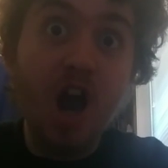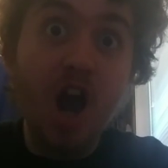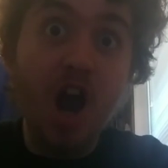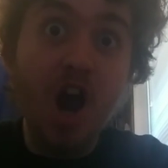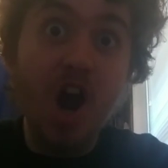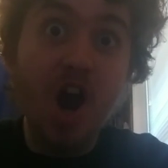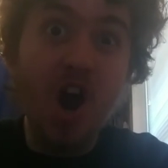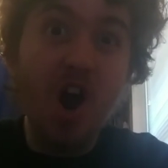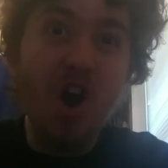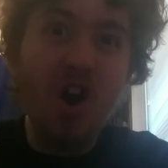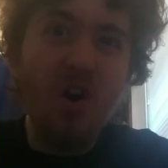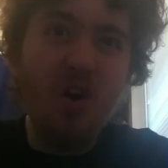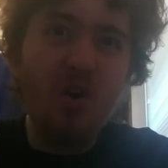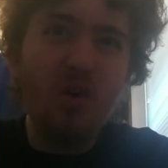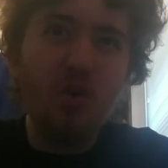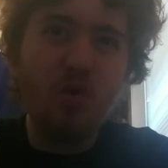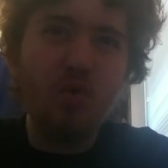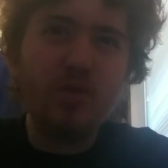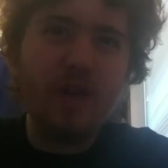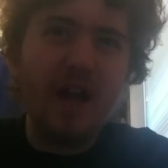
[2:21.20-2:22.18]

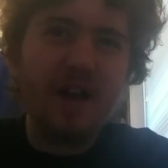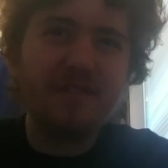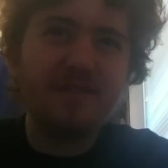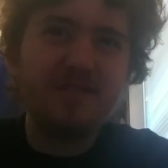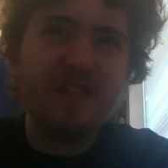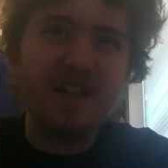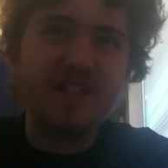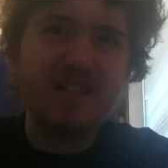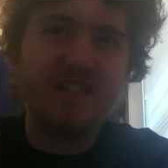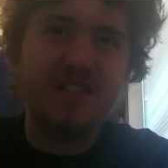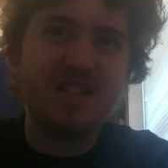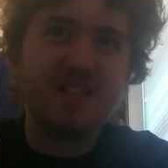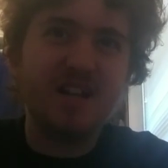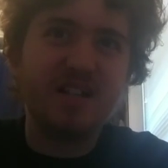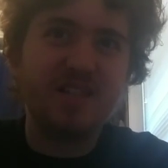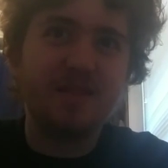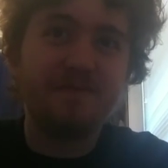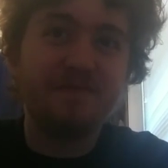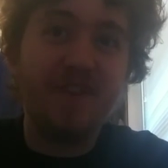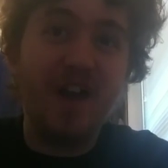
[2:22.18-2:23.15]
Oh, that's a
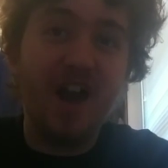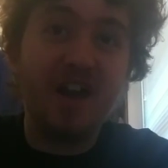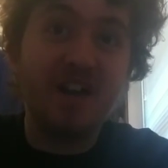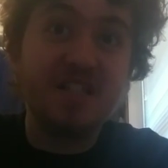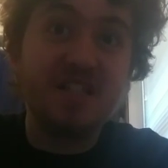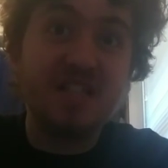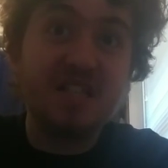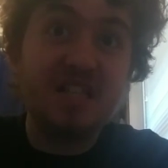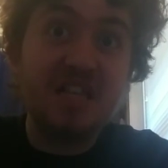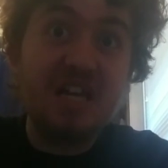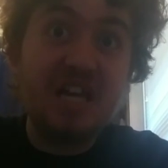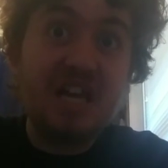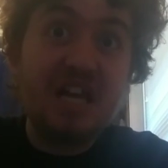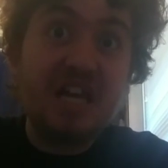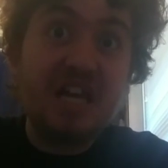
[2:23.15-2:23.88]
disgusting face.